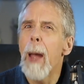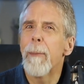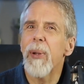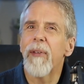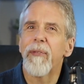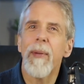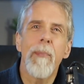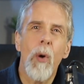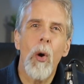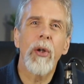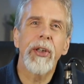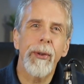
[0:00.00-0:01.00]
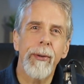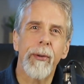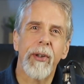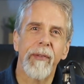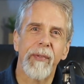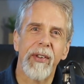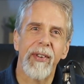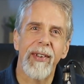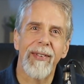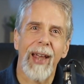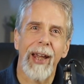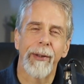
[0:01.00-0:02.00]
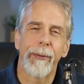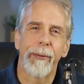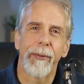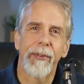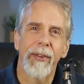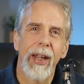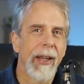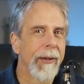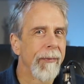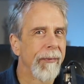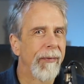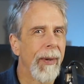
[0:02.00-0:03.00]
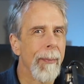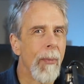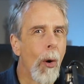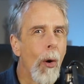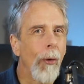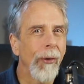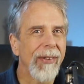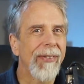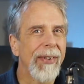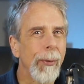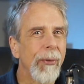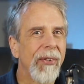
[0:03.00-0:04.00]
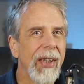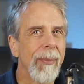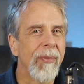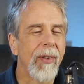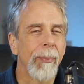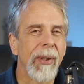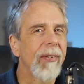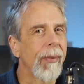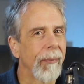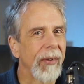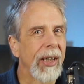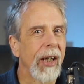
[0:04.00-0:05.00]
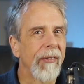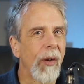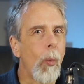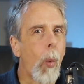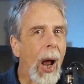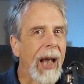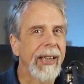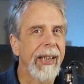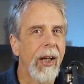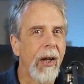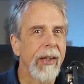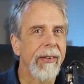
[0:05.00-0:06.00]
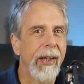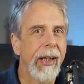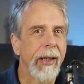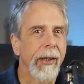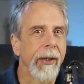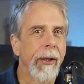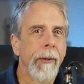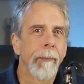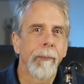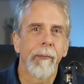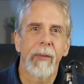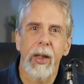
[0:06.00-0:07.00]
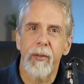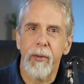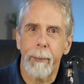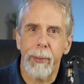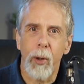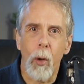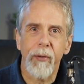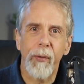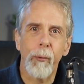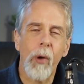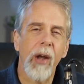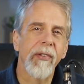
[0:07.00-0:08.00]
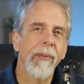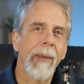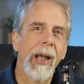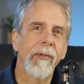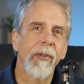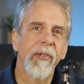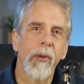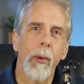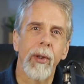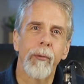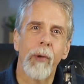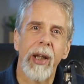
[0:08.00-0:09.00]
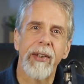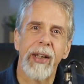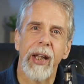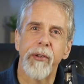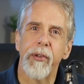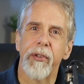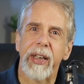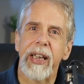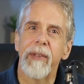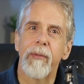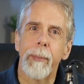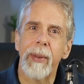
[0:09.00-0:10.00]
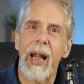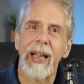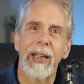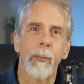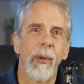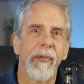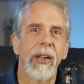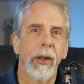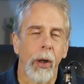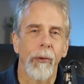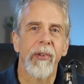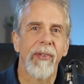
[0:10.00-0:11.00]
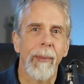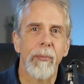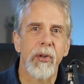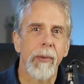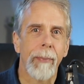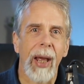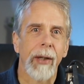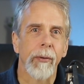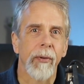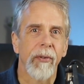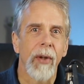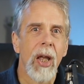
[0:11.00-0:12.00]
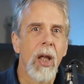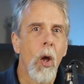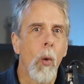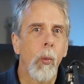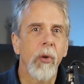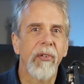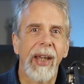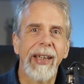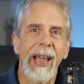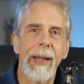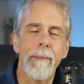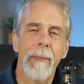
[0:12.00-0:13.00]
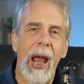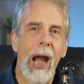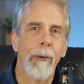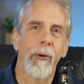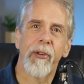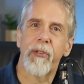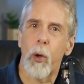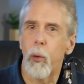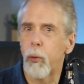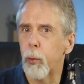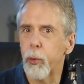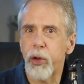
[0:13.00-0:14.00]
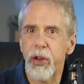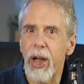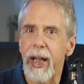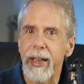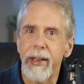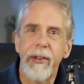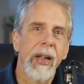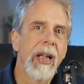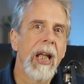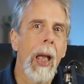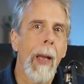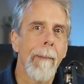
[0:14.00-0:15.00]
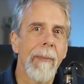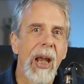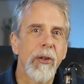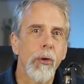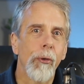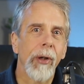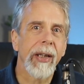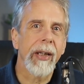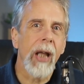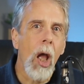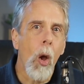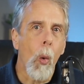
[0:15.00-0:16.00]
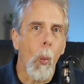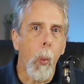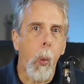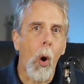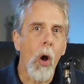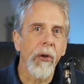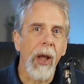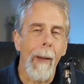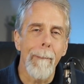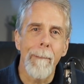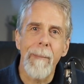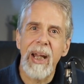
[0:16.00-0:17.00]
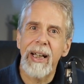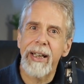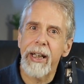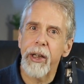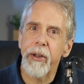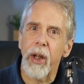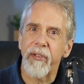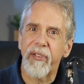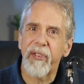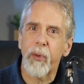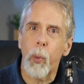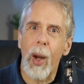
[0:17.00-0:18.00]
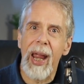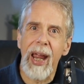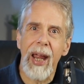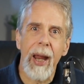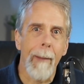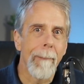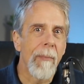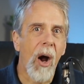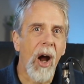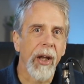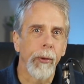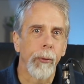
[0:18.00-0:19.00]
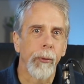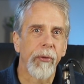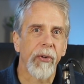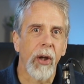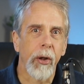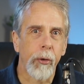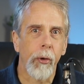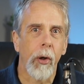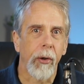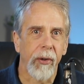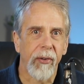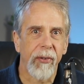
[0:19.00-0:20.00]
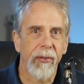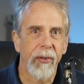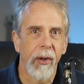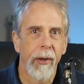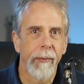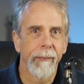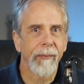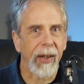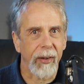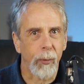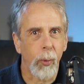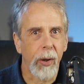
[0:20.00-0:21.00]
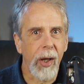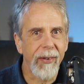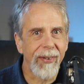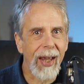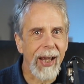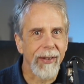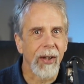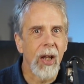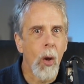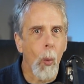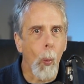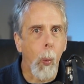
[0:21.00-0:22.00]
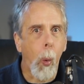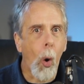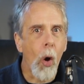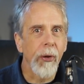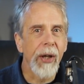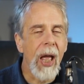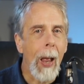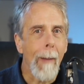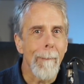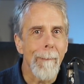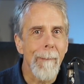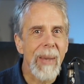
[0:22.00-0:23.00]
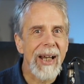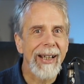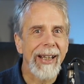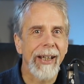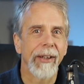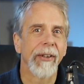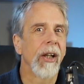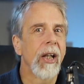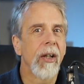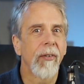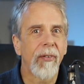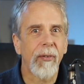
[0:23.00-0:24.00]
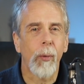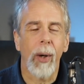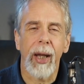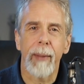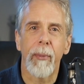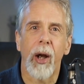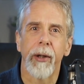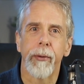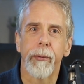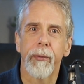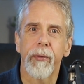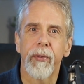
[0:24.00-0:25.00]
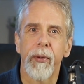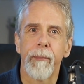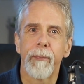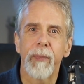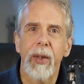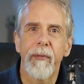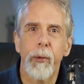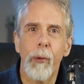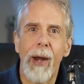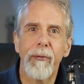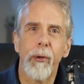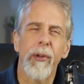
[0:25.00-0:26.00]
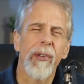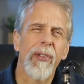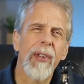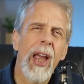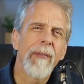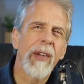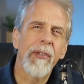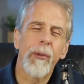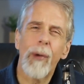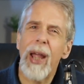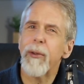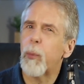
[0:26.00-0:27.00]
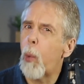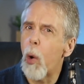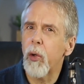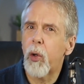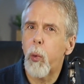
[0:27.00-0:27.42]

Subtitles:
but the more you look at the details, the more it still seems to be something of a wacky idea. To block the right amount of solar radiation to keep the planet within current temperature bounds would take a parasol or shade measuring 1 million square miles across. That's what I said, 1 million square miles. For reference, that's around one